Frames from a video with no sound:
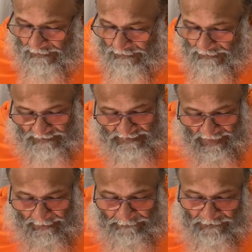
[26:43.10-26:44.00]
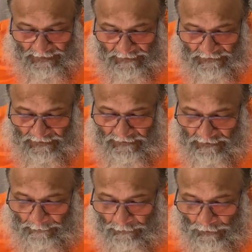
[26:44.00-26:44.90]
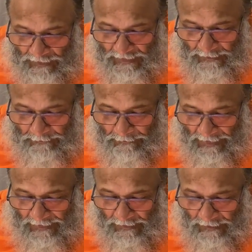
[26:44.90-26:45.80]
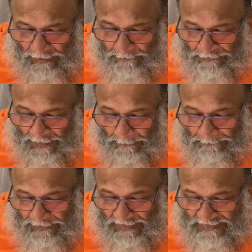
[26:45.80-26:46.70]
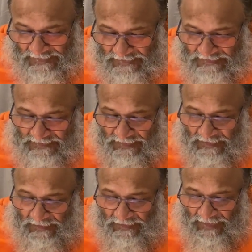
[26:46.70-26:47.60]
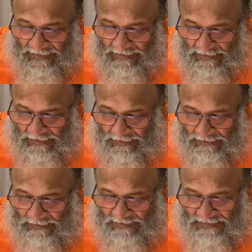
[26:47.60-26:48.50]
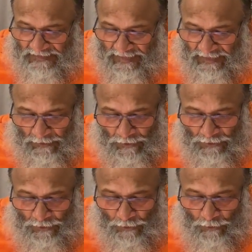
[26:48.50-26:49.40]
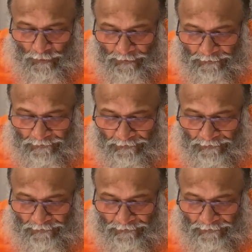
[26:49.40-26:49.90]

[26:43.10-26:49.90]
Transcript: its absence is supported by a presence like the snake on the rope.